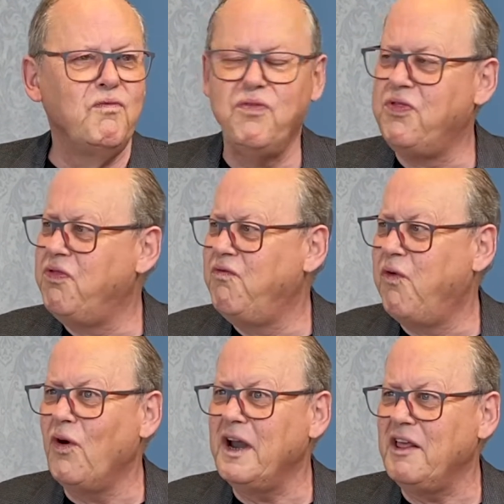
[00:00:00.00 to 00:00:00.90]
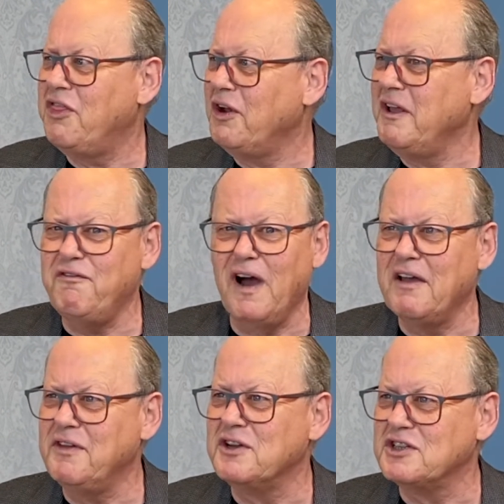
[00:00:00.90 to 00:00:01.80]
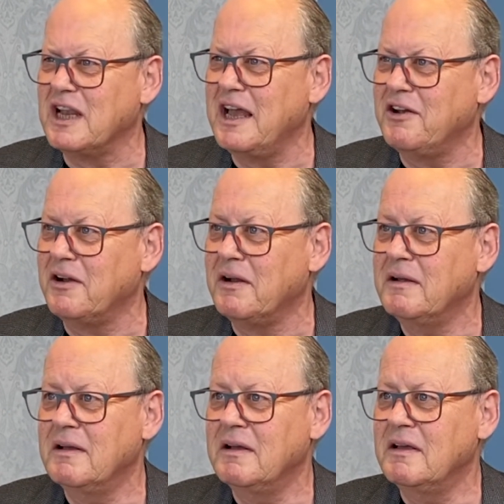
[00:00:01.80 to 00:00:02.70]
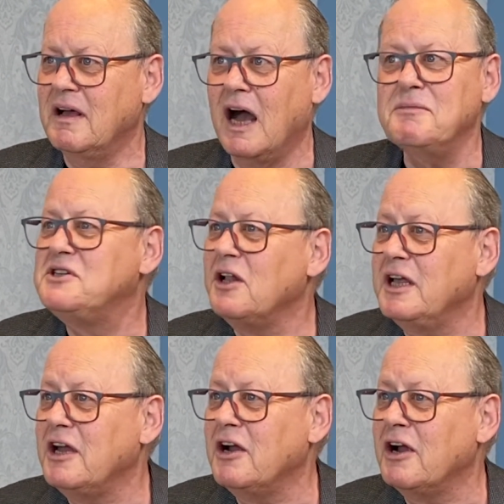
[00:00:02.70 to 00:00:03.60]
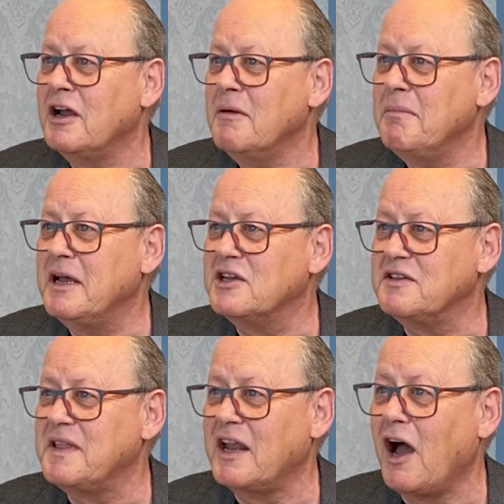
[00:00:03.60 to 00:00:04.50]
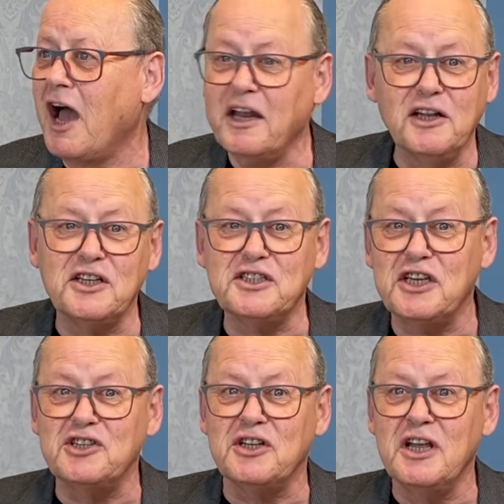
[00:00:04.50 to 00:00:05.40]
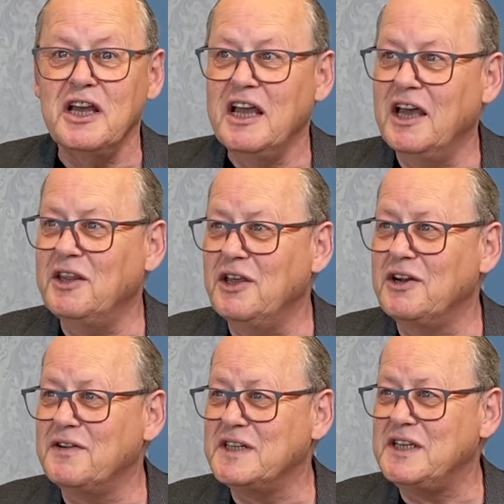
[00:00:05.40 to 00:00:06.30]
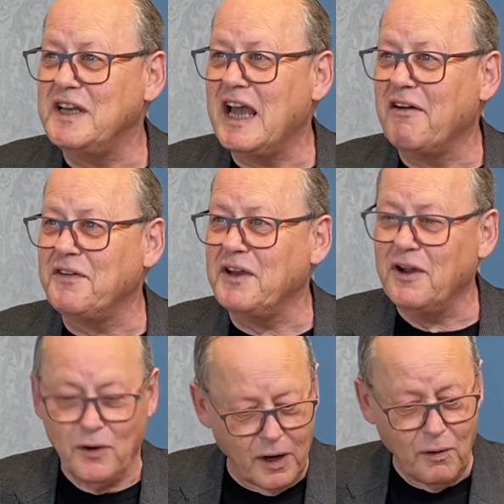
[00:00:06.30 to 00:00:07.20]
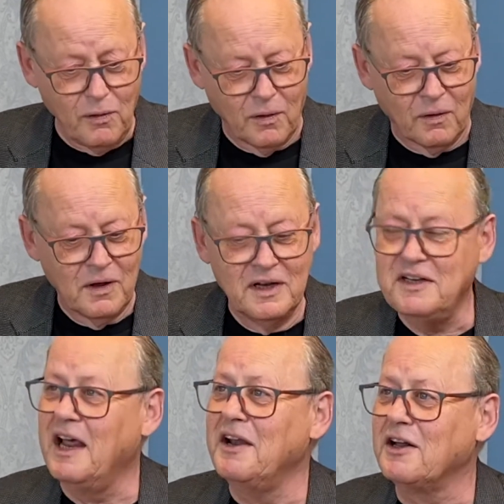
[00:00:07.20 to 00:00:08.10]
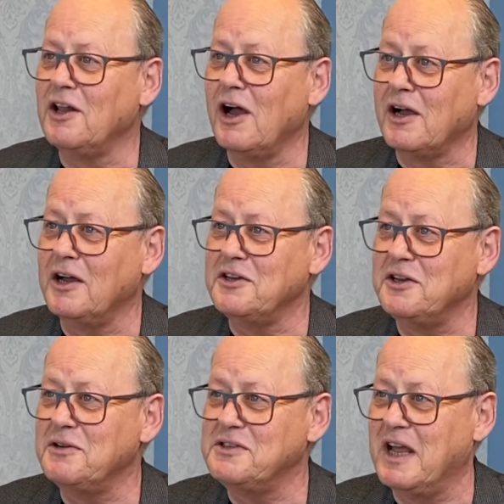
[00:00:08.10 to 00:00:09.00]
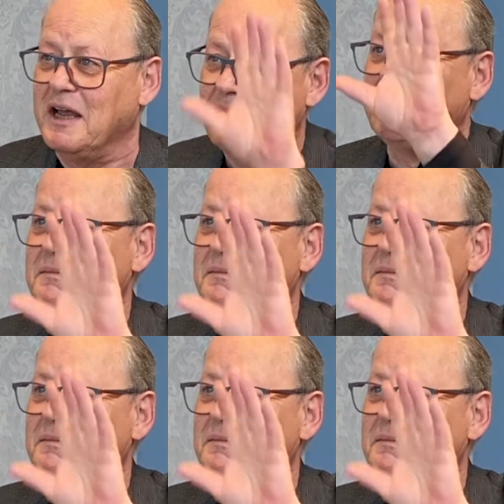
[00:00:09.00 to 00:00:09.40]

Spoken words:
40, 35 years later, I'm still here because of that idle decision in the university cafeteria going, oh, 10 o'clock on Tuesday.